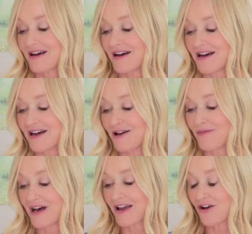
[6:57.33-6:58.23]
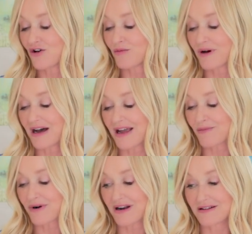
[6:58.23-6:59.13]
Um, I hope I
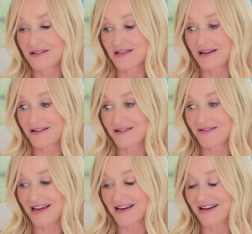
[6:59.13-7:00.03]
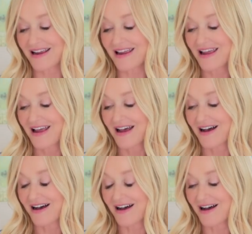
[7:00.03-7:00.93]
pronounced that correctly.
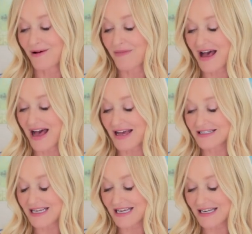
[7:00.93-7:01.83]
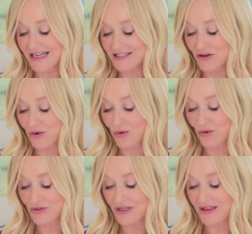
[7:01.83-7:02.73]
Um, and it is
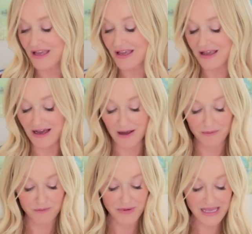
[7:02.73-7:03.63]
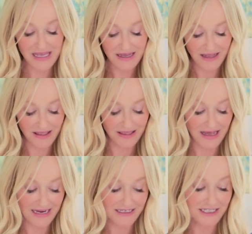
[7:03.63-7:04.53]
called the uh,
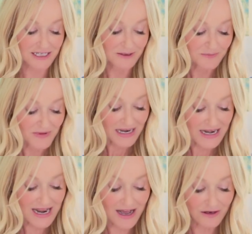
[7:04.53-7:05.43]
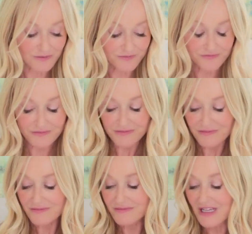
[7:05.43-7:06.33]
Light. Now,
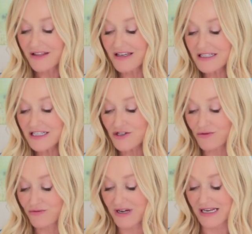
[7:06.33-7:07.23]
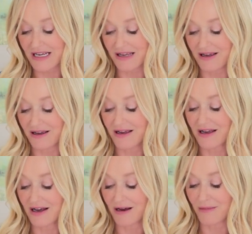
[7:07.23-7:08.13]
this is really
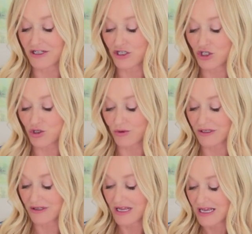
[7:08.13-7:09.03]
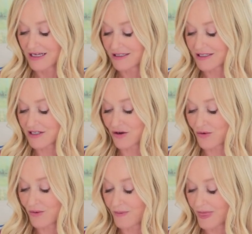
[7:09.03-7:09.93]
uh, unusual.
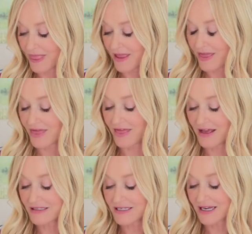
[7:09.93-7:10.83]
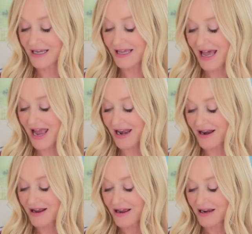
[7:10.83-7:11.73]
So this
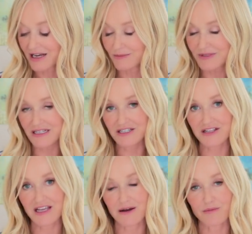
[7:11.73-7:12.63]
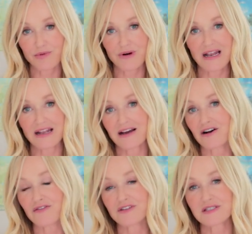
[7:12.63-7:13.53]
again comes under the umbrella
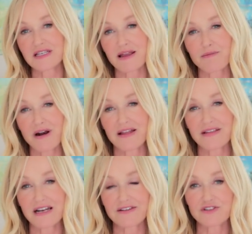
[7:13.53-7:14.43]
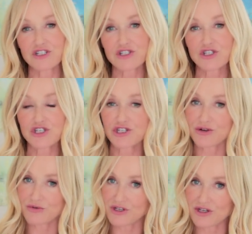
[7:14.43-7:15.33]
of the same brand that I've just
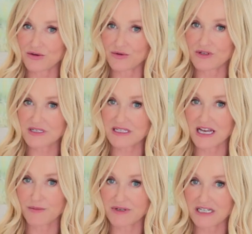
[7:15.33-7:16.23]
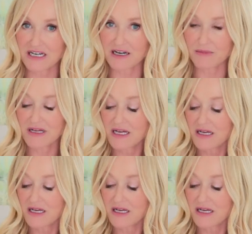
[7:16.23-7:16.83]
shown you, the Cyberderm.